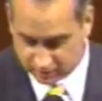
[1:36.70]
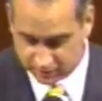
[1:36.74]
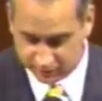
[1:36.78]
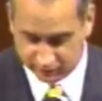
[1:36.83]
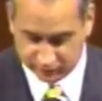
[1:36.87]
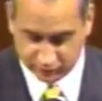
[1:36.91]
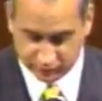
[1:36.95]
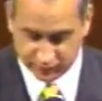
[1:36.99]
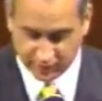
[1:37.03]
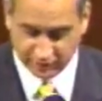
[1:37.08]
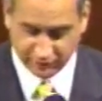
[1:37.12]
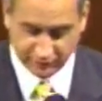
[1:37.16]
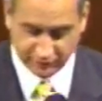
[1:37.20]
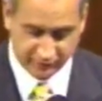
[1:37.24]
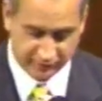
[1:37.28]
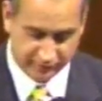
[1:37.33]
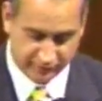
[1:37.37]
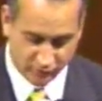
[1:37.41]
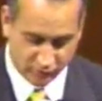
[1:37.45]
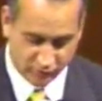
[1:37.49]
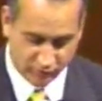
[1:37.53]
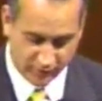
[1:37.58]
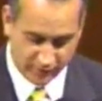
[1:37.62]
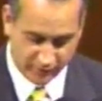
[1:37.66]
in
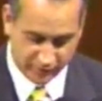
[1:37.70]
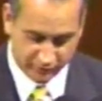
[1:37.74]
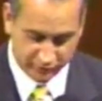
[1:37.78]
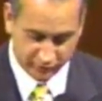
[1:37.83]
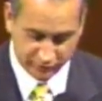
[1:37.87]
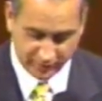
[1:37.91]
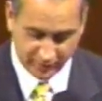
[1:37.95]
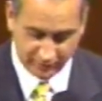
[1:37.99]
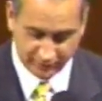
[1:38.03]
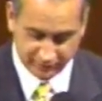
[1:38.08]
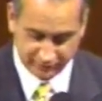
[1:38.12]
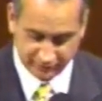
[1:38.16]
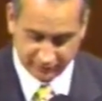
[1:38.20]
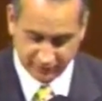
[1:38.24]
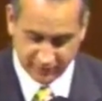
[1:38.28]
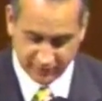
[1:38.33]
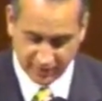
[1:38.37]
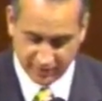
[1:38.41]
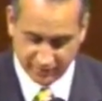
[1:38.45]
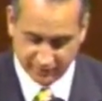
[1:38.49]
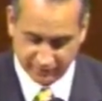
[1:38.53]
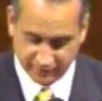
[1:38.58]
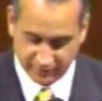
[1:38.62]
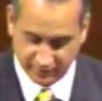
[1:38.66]
2004 and
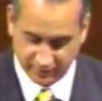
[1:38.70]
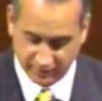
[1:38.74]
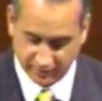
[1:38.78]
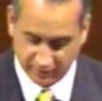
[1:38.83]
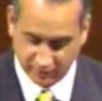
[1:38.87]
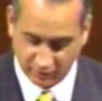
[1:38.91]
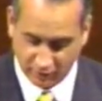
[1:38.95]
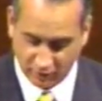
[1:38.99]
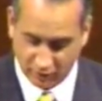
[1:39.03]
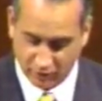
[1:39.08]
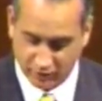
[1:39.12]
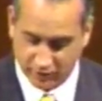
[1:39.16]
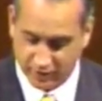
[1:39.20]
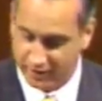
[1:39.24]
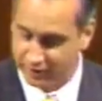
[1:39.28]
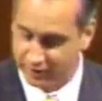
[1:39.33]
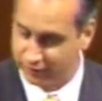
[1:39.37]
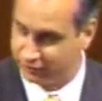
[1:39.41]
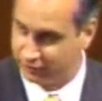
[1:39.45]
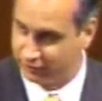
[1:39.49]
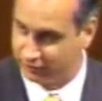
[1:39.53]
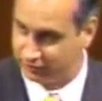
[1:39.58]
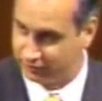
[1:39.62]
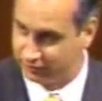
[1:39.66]
2005
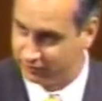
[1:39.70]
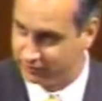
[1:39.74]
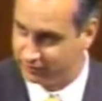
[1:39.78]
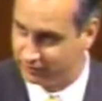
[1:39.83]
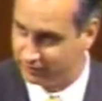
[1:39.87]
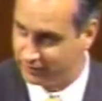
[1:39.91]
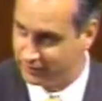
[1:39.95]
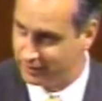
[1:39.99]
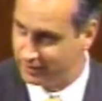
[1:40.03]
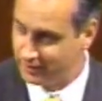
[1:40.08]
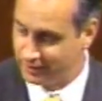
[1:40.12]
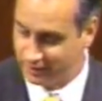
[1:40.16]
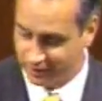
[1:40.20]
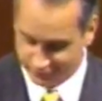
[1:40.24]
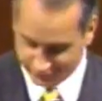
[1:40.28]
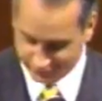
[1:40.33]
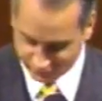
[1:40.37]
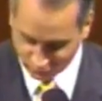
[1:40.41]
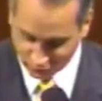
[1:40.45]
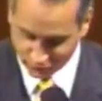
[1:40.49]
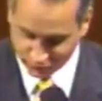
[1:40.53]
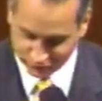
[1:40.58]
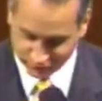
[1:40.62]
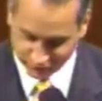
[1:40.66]
hurricane seasons,
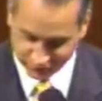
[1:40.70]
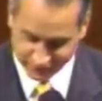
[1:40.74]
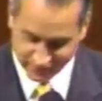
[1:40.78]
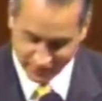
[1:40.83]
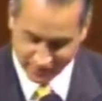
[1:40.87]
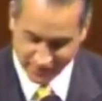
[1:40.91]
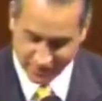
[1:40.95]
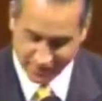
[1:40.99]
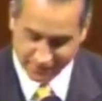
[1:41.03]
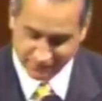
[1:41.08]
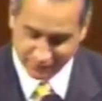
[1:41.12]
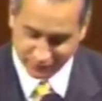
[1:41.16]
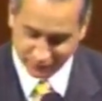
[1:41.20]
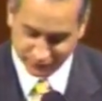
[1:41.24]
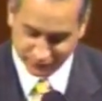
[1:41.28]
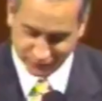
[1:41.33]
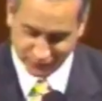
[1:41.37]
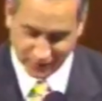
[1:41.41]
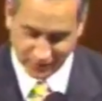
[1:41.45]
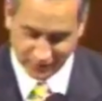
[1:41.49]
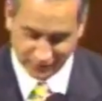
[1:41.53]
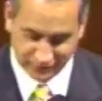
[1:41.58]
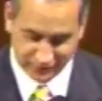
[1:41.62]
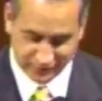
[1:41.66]
unfortunately, that
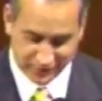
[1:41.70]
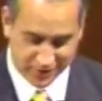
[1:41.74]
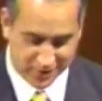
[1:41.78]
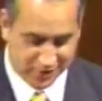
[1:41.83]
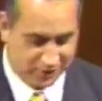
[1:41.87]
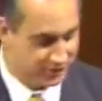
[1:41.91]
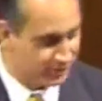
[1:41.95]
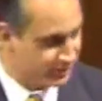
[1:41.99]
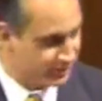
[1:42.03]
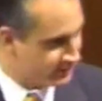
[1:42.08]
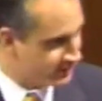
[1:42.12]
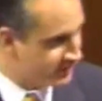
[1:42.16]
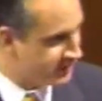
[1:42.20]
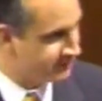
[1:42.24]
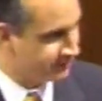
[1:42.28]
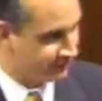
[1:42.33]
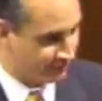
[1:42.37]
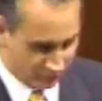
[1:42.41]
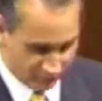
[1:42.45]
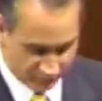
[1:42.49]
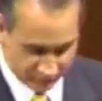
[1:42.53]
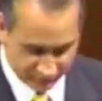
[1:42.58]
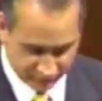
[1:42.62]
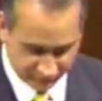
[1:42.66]
emphasized the need
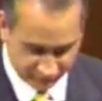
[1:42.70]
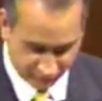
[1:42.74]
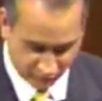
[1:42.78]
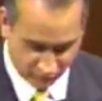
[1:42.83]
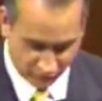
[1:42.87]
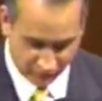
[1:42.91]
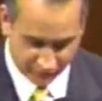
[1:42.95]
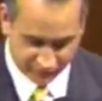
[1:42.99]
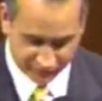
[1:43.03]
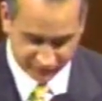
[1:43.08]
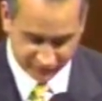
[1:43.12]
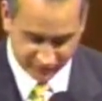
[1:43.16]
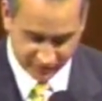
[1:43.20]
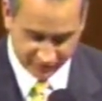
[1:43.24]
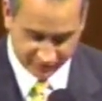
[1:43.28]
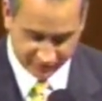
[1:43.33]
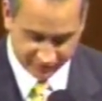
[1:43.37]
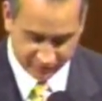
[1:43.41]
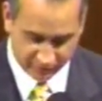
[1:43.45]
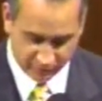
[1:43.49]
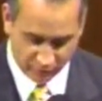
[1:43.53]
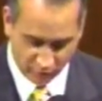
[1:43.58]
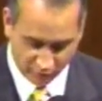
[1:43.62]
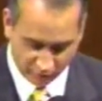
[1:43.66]
for
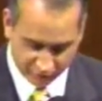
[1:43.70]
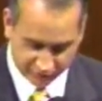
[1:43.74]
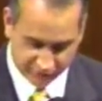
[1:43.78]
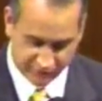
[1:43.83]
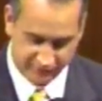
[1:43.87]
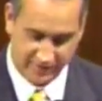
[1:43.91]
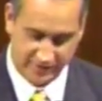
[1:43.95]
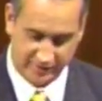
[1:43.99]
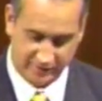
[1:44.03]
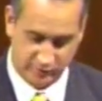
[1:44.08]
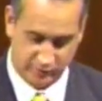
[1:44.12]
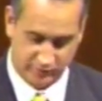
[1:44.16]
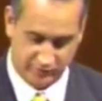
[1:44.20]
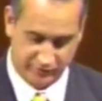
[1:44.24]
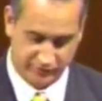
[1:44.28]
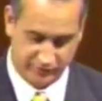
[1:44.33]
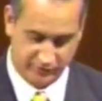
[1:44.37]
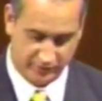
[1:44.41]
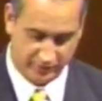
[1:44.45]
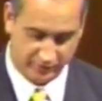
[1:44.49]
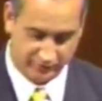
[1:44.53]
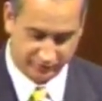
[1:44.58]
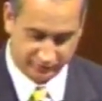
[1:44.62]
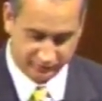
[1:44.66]
safe emergency
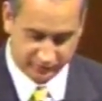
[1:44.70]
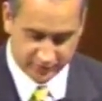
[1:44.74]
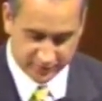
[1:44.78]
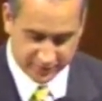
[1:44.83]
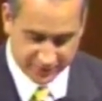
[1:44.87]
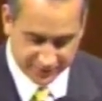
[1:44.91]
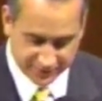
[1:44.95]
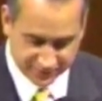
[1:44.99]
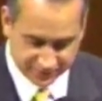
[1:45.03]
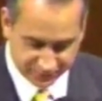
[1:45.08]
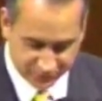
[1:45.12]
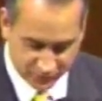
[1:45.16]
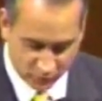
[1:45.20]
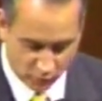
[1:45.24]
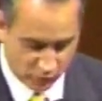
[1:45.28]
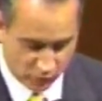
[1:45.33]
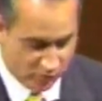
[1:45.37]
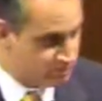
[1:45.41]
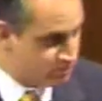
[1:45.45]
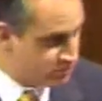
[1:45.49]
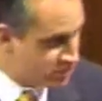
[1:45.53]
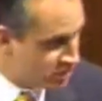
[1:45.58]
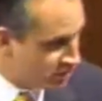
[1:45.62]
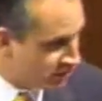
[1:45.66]
evacuation routes
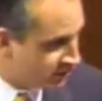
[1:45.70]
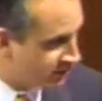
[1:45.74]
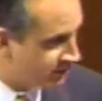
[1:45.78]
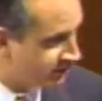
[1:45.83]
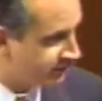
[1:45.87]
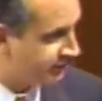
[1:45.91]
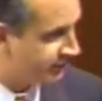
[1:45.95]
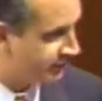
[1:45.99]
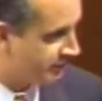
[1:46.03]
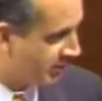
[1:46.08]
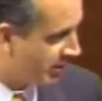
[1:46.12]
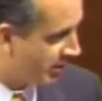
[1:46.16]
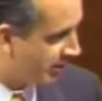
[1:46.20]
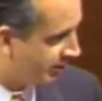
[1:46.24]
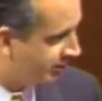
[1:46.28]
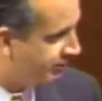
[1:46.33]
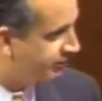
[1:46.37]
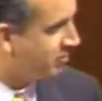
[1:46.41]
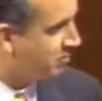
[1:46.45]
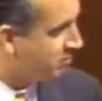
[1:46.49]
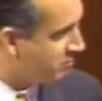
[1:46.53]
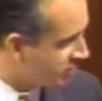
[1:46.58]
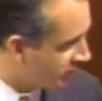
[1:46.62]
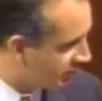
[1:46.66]
when millions of
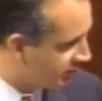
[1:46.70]
Americans